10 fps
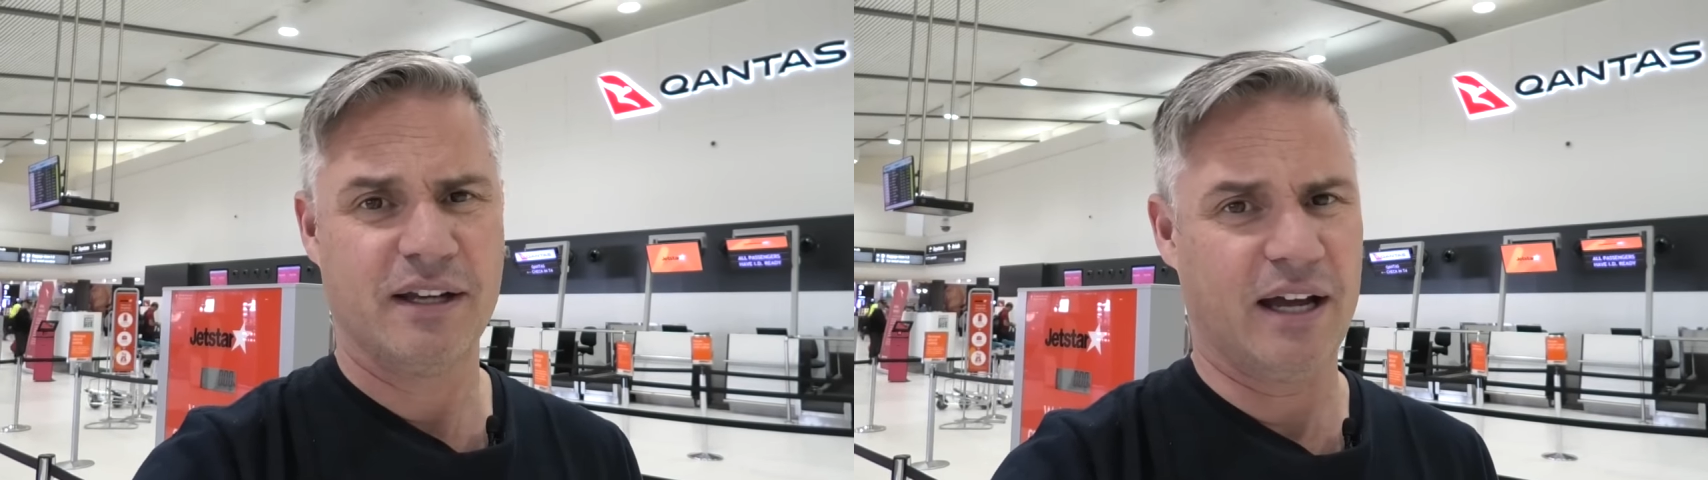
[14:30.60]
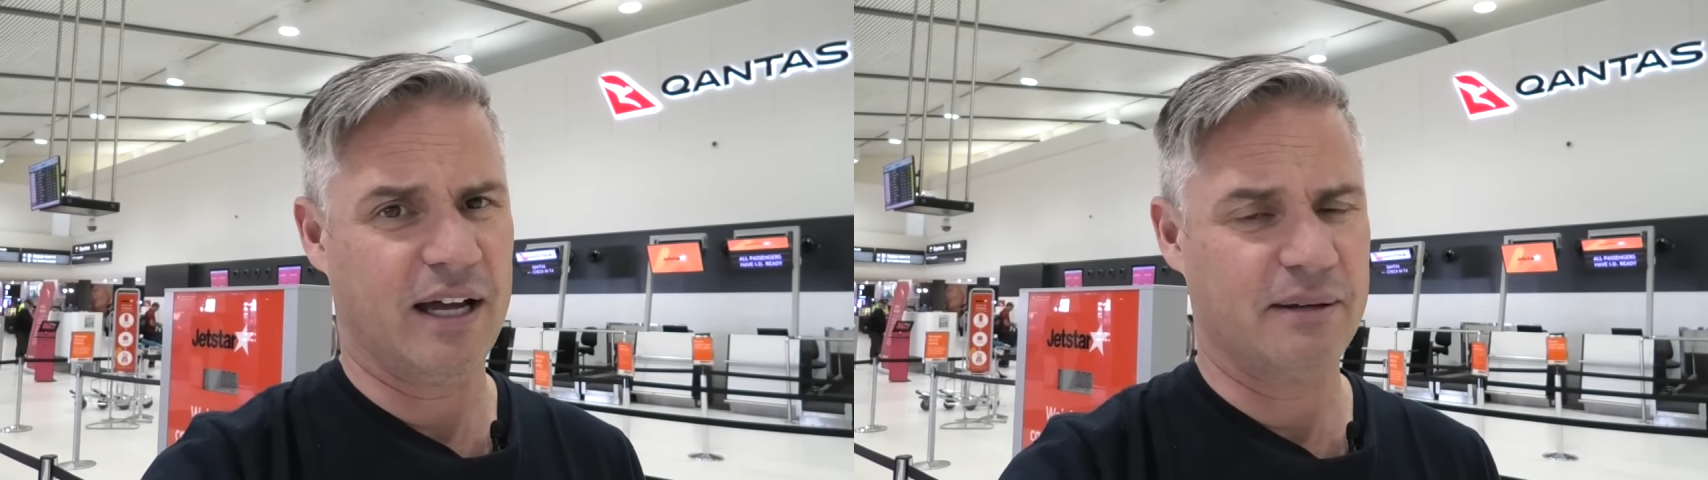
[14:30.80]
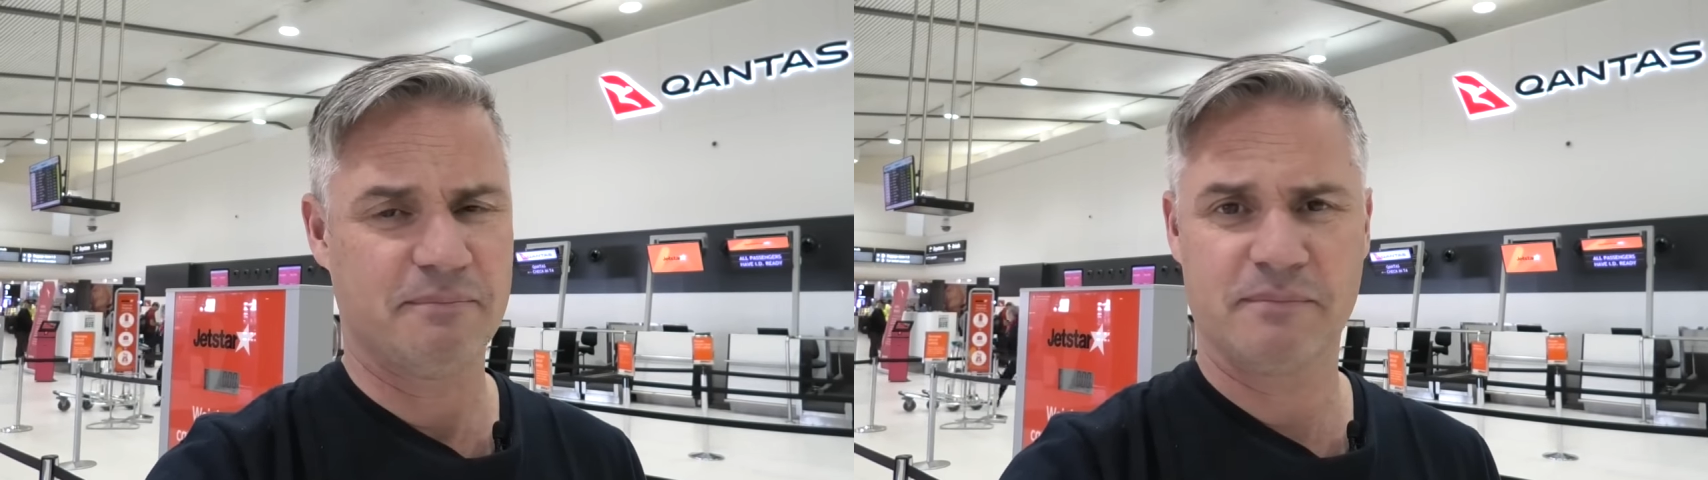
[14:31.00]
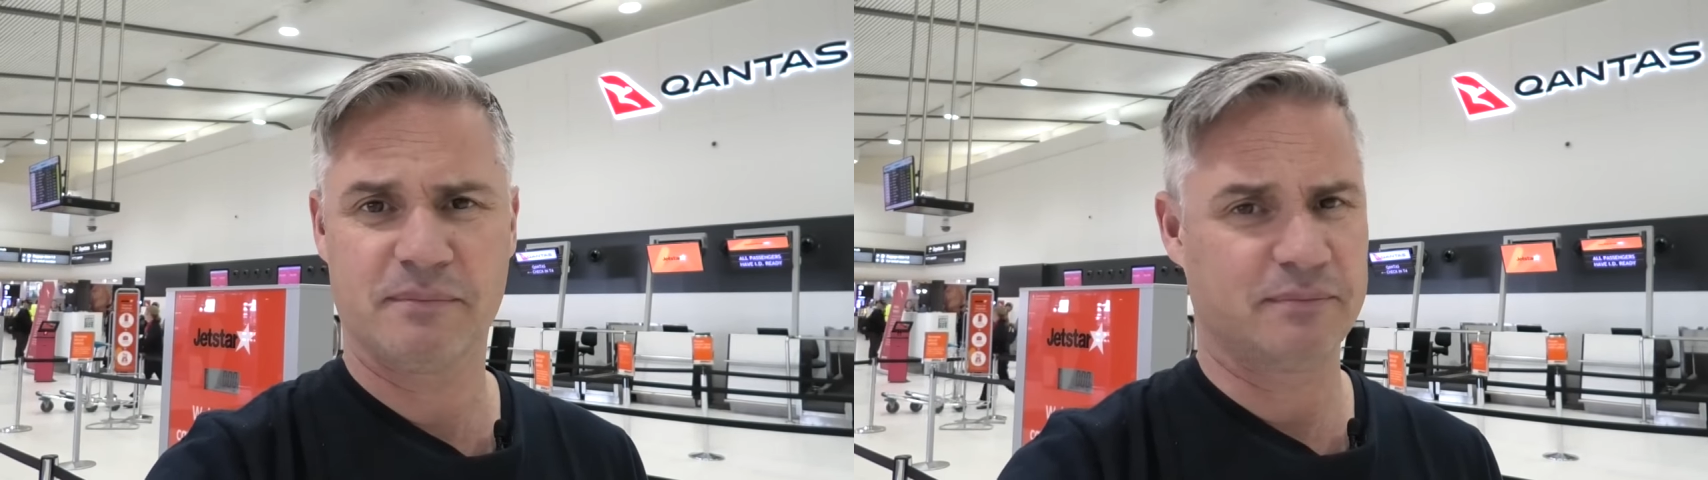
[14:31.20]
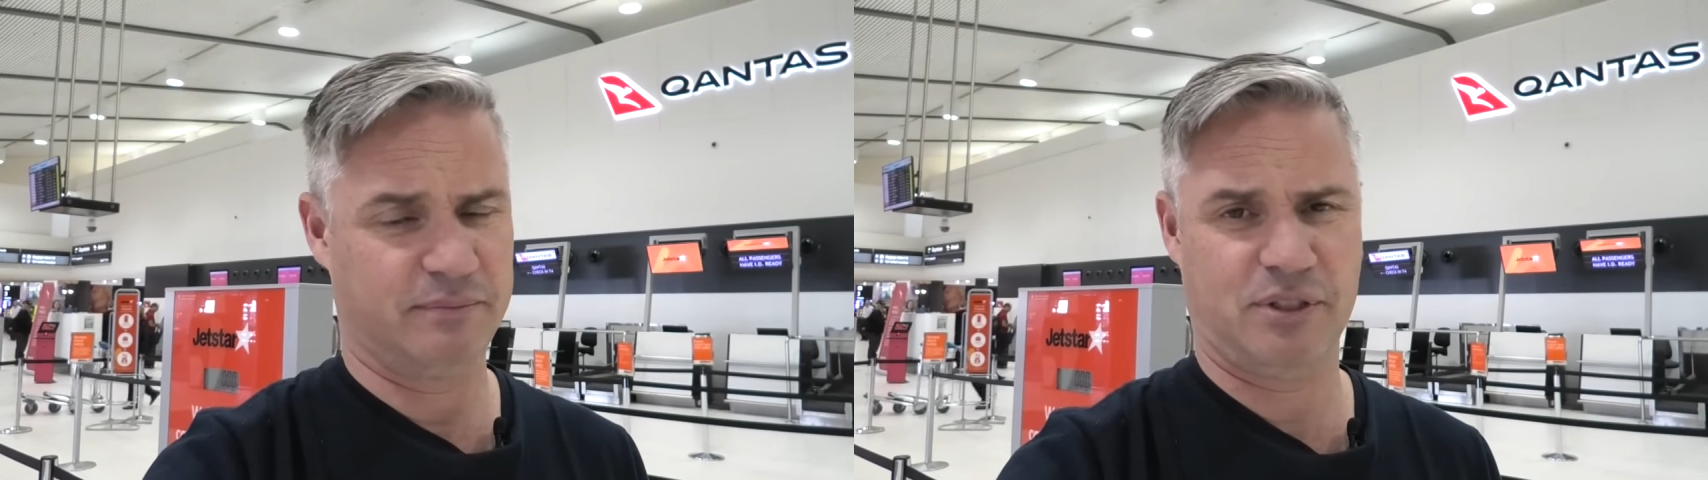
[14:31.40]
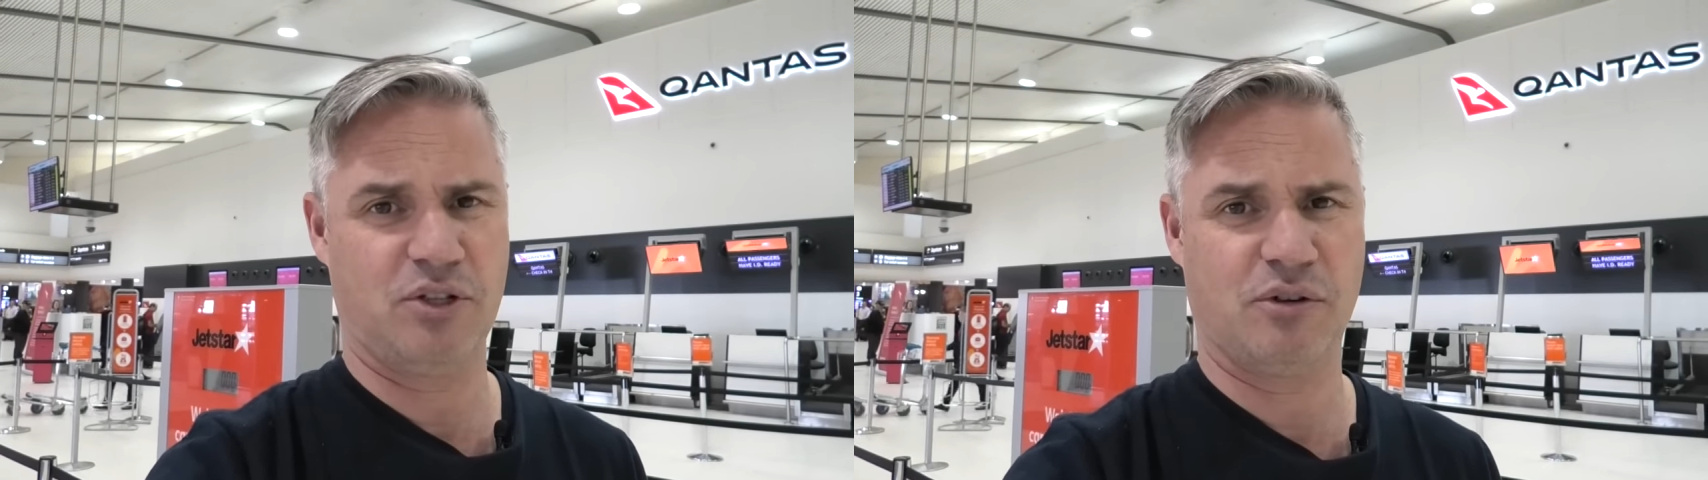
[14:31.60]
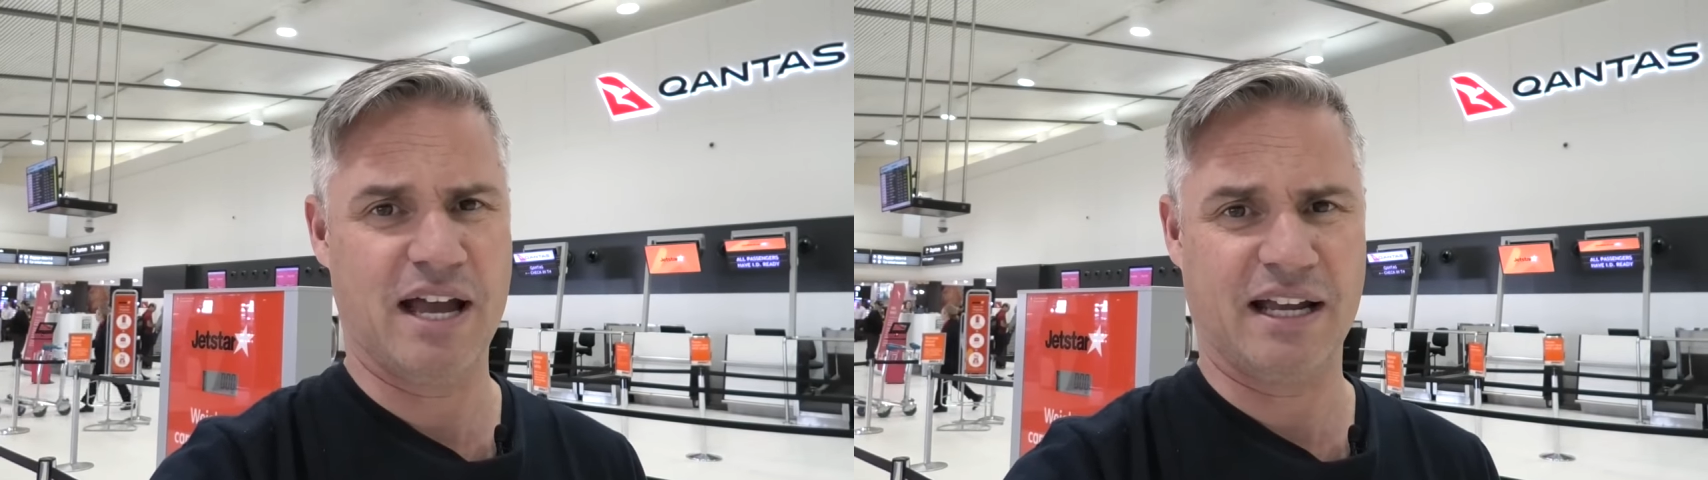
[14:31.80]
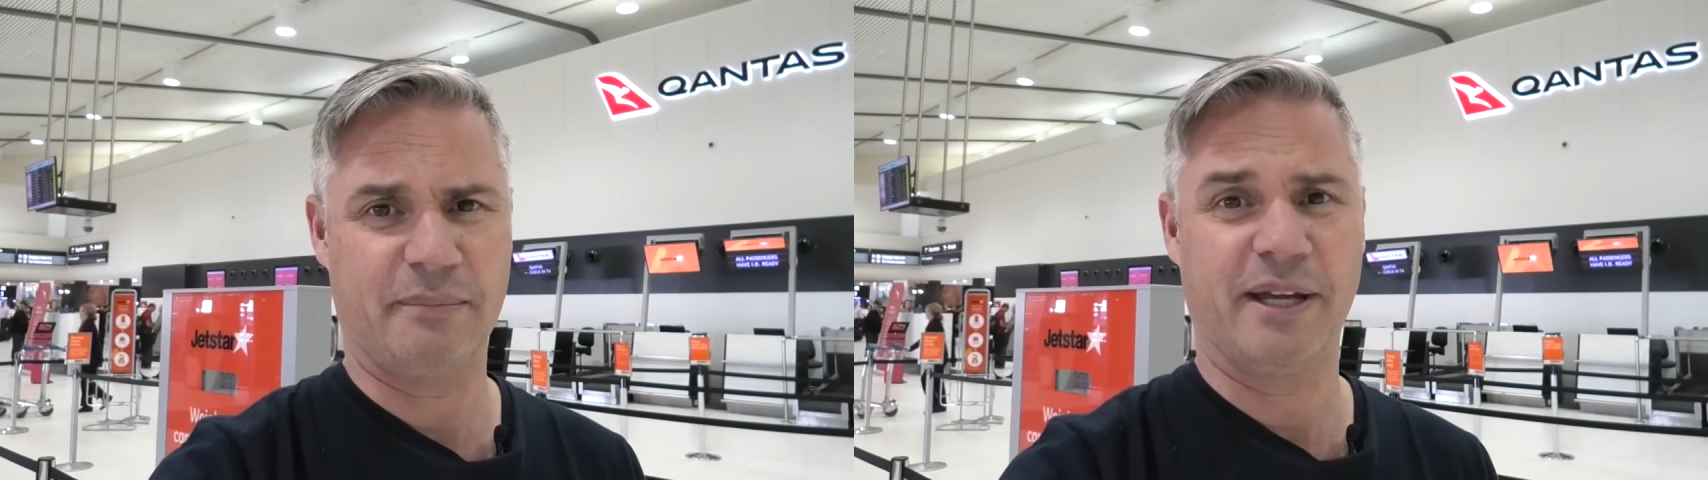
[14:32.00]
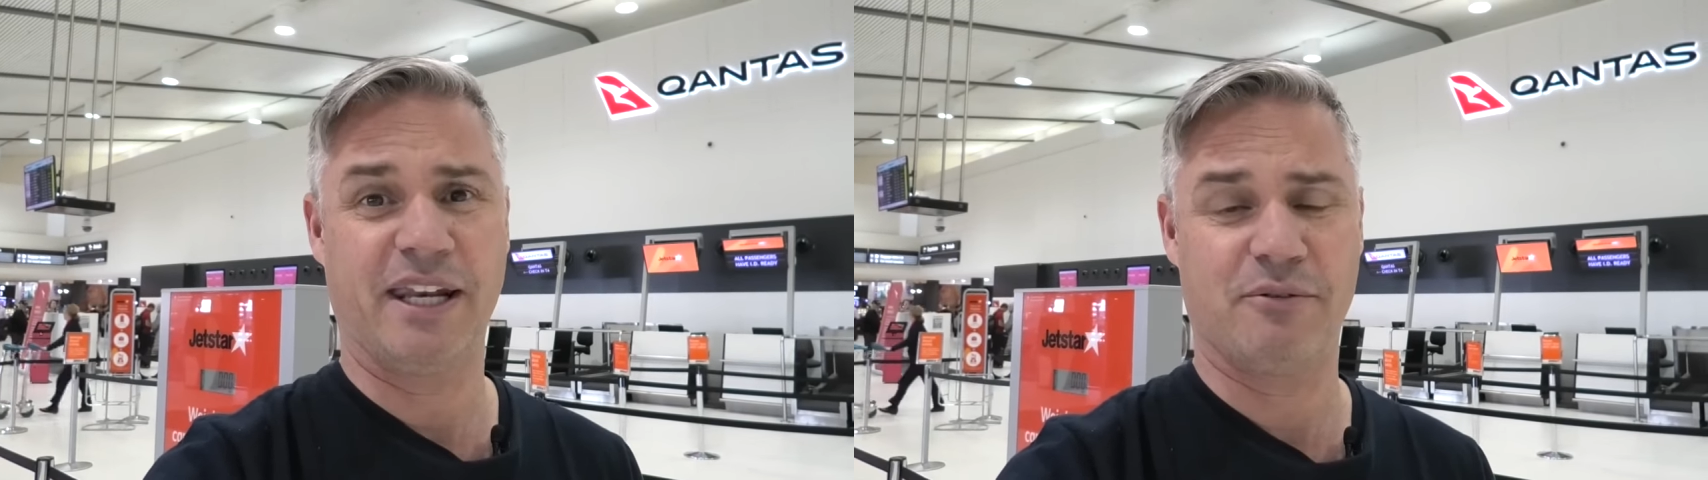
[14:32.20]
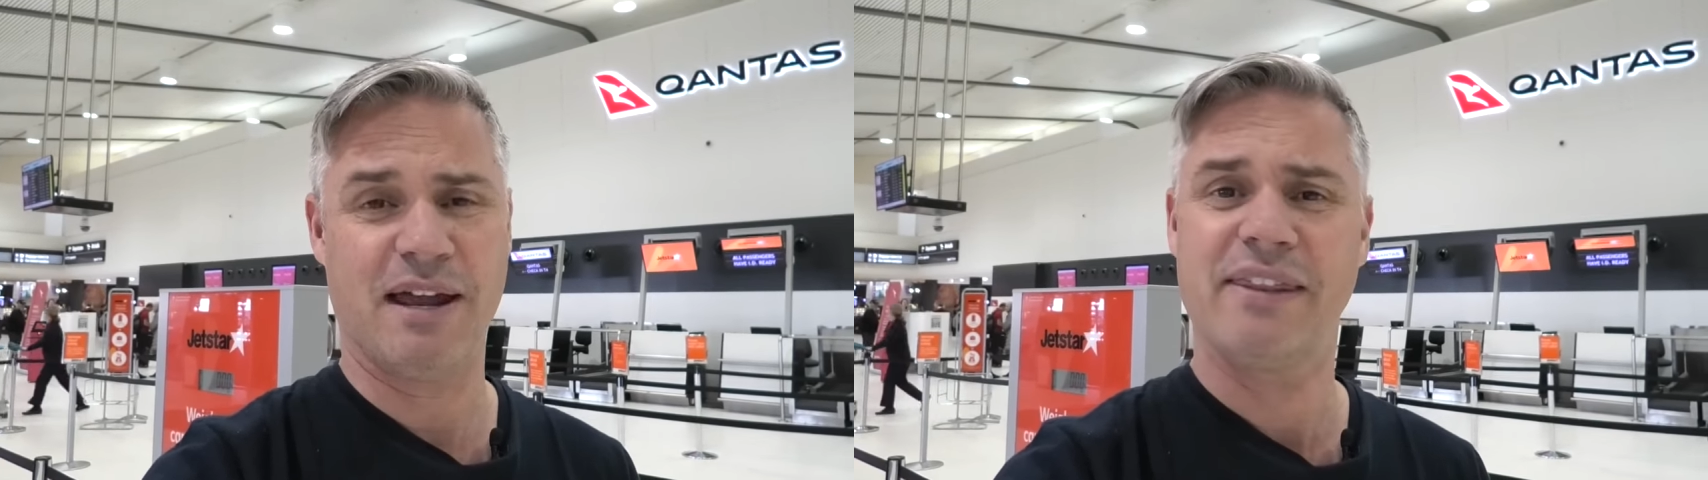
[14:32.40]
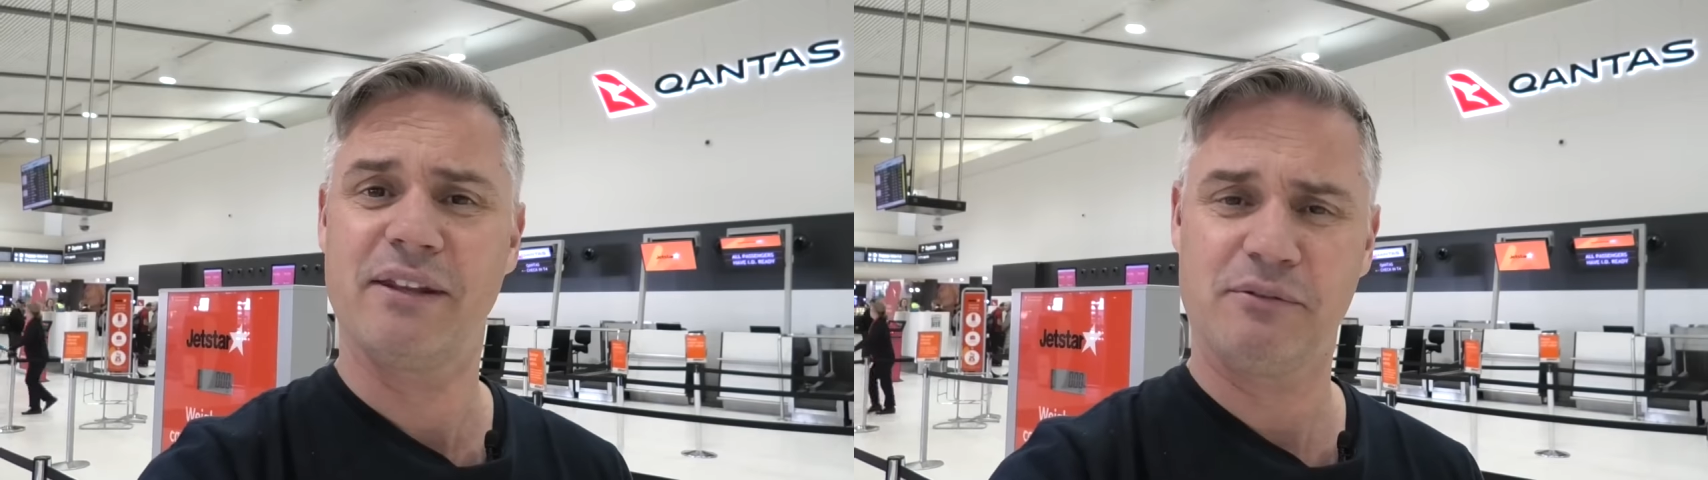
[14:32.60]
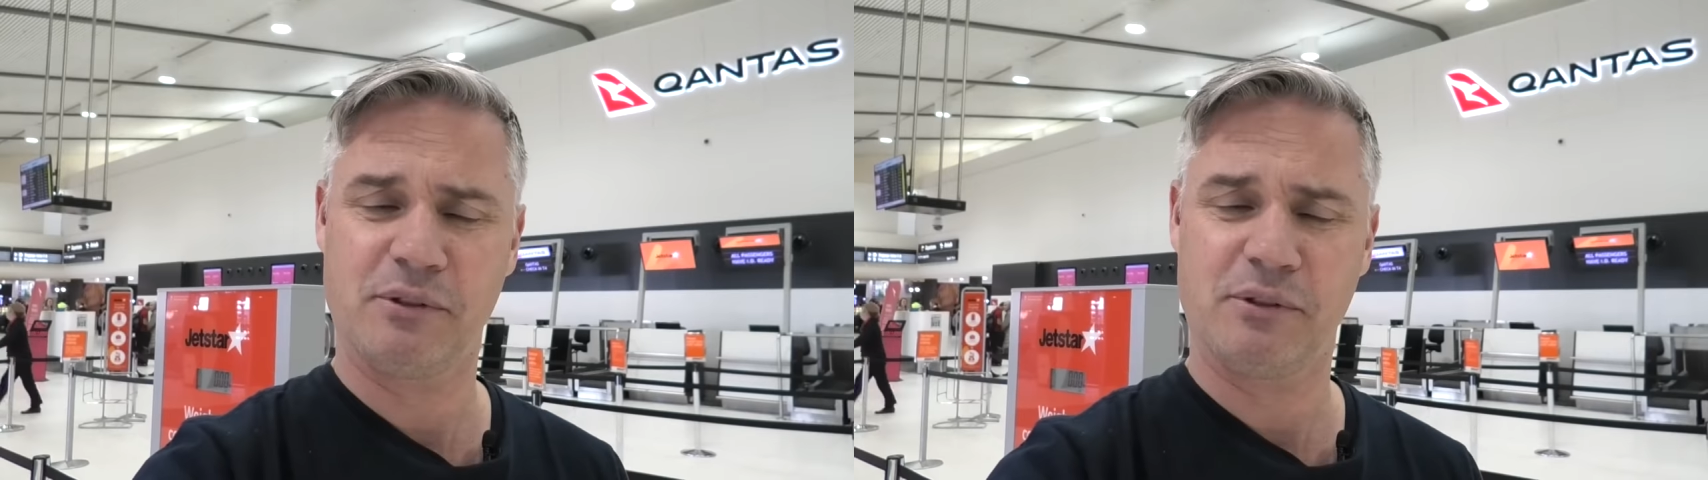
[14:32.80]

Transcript: Um, still can't get my head around that